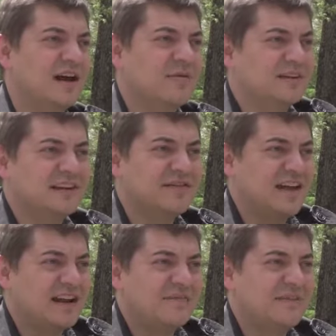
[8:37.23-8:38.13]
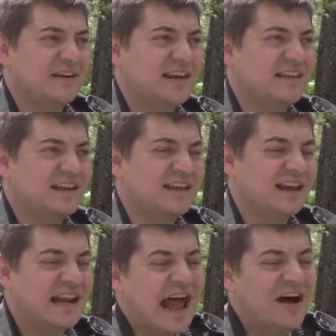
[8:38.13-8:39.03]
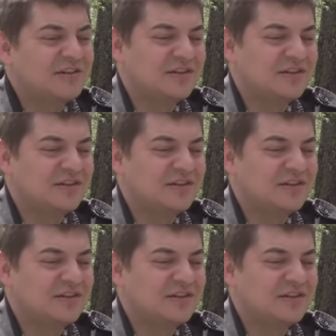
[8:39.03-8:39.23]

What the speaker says: I wouldn't give that up for anything. And I